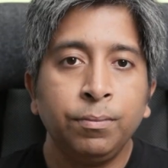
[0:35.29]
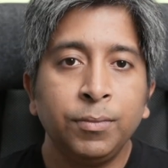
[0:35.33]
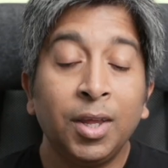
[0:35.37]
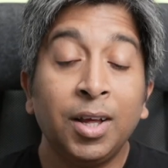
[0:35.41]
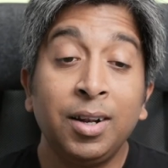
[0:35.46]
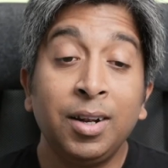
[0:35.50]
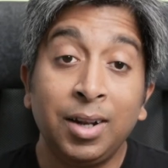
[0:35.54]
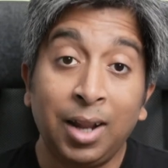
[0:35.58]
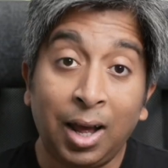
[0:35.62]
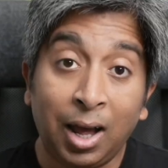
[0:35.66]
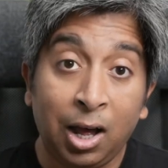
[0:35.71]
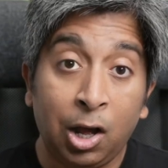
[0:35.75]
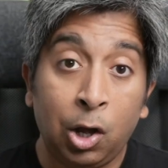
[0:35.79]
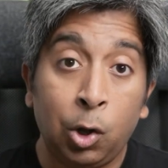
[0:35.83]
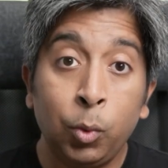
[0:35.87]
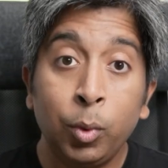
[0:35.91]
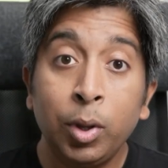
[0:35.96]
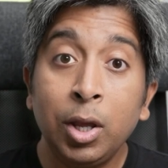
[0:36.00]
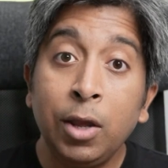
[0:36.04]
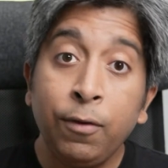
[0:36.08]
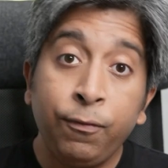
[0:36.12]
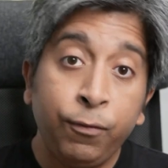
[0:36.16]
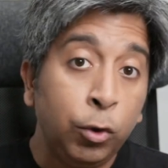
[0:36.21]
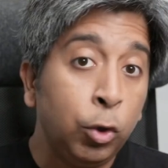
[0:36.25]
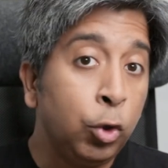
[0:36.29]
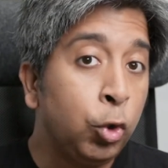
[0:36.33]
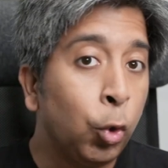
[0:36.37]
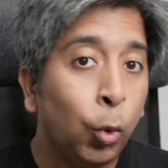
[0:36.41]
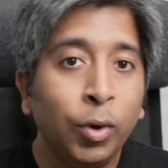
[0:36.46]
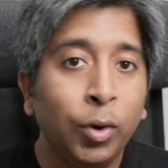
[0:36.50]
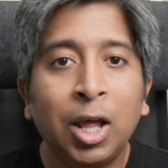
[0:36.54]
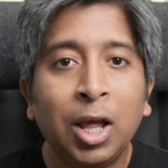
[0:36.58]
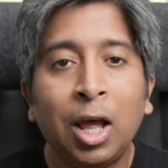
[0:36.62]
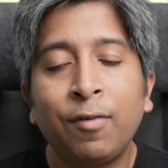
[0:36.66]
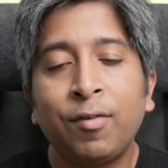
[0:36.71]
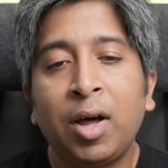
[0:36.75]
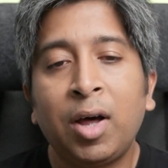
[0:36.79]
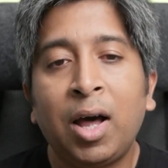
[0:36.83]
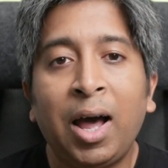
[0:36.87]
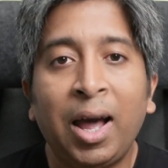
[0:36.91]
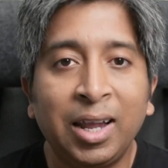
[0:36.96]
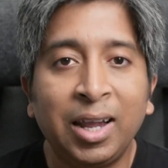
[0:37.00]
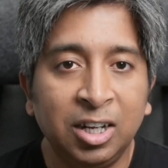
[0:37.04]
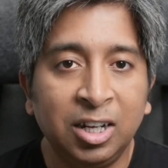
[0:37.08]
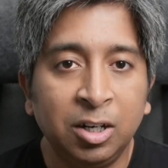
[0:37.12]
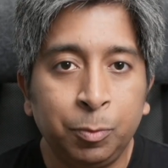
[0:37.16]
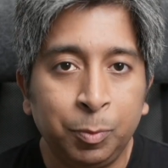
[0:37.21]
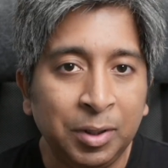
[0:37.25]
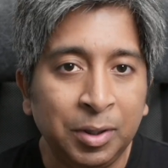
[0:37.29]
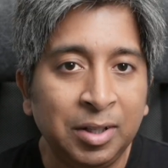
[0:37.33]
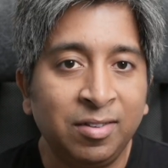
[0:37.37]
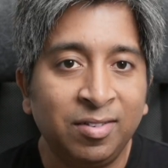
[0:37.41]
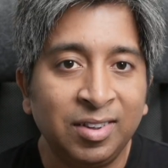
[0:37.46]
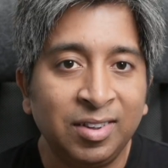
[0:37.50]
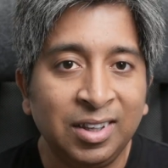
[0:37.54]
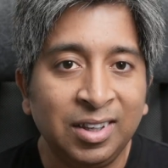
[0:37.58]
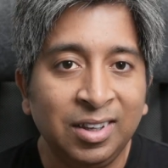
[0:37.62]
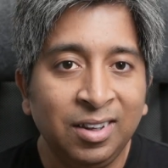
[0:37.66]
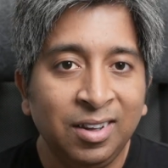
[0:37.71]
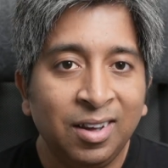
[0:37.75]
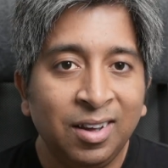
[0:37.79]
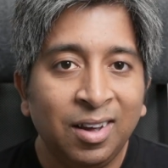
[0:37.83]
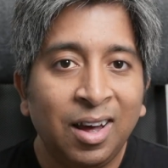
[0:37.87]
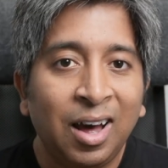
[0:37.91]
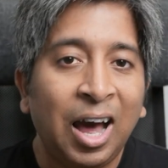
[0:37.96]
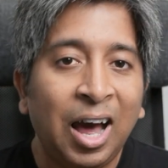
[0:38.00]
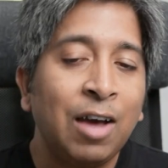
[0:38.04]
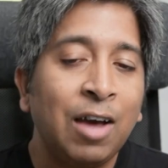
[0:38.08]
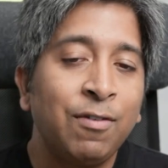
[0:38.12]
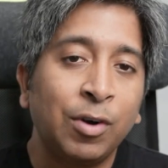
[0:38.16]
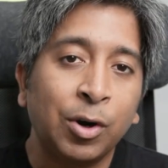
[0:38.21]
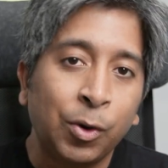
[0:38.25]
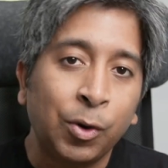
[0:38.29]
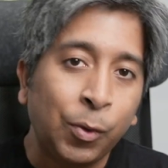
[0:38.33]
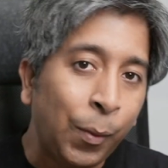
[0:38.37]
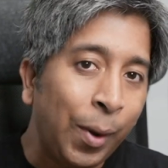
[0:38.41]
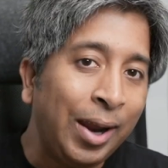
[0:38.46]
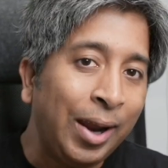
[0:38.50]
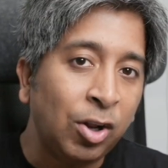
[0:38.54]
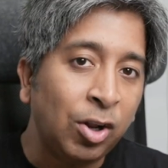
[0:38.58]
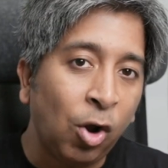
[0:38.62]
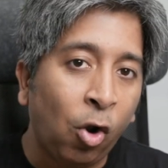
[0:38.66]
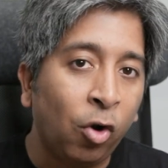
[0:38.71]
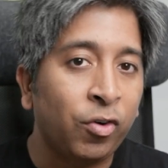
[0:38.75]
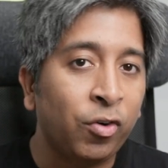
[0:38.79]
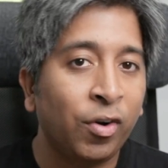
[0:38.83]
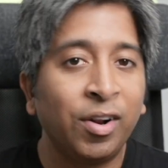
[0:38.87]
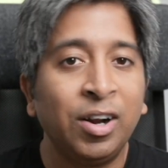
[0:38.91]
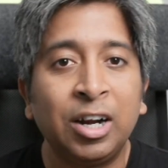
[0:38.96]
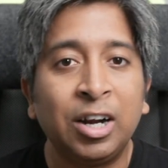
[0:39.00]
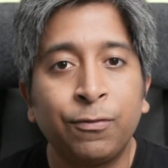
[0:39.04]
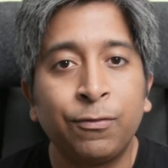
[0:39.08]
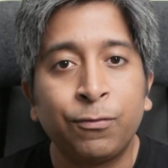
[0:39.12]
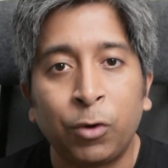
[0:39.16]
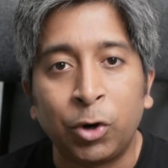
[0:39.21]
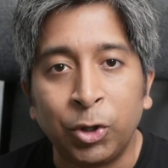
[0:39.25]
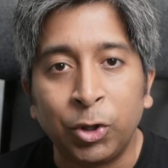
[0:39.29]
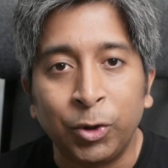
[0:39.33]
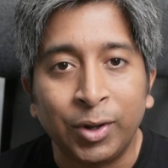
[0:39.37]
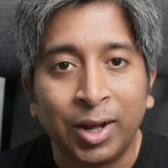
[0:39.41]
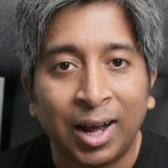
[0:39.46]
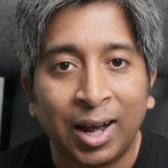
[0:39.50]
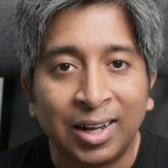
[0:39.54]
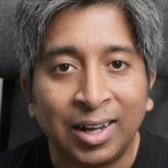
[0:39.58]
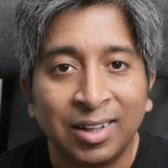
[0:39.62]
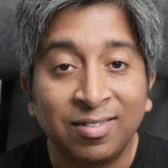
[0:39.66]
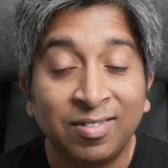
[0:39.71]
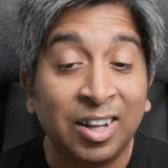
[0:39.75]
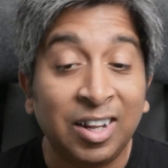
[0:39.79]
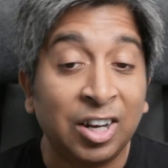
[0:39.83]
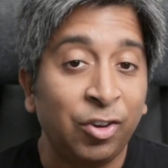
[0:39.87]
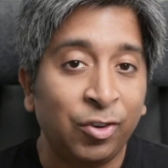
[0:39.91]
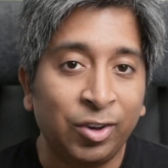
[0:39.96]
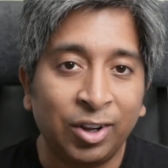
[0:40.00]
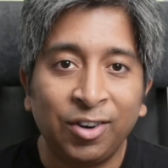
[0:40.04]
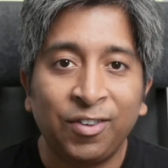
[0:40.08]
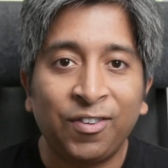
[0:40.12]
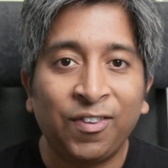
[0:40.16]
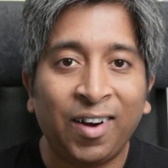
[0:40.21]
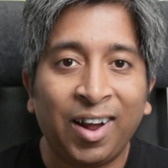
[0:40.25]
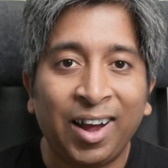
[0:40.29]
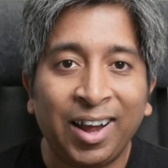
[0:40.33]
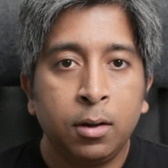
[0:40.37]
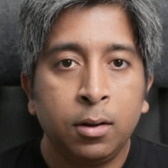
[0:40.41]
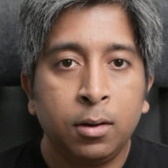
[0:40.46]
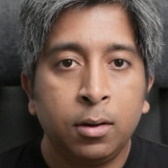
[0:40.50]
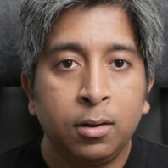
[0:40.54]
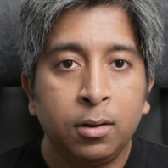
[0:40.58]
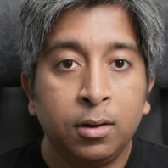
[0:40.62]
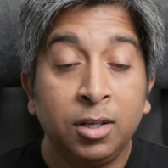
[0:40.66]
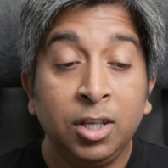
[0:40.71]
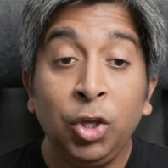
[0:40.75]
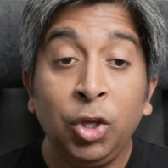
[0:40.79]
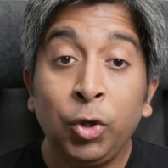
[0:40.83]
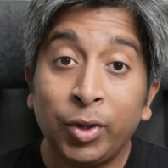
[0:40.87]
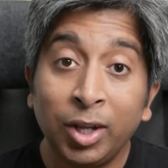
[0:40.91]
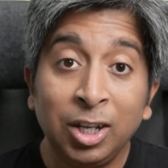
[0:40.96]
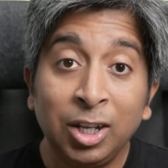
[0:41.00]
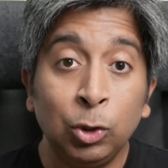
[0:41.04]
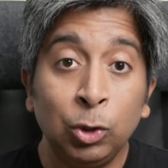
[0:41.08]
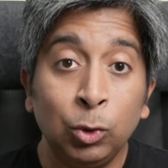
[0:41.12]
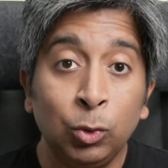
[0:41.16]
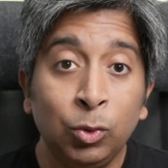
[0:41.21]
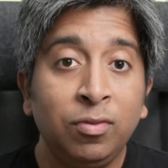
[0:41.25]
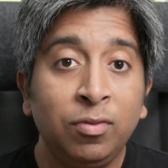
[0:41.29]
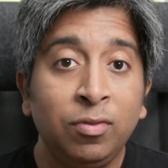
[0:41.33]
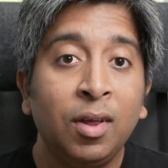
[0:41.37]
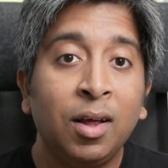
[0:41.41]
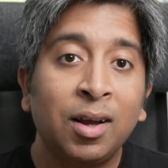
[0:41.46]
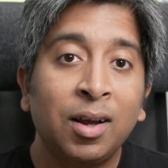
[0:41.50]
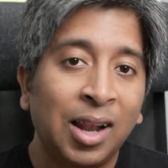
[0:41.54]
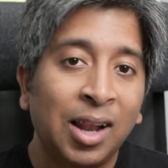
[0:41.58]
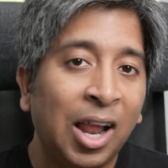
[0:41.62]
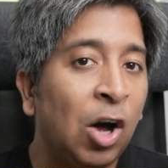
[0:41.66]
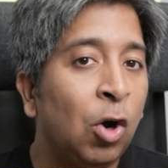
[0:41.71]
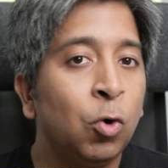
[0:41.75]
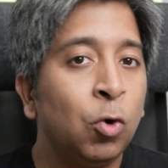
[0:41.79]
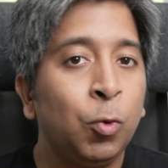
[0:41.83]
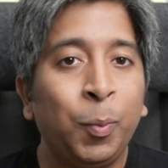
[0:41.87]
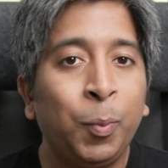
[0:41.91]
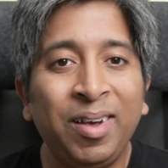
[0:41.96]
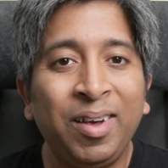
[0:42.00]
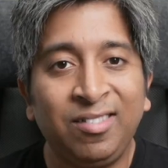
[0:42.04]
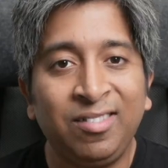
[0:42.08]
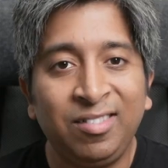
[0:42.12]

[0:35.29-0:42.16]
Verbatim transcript: Now, if you don't have a high-end PC, I have a great alternative for you guys that you can try. You can use cloud-based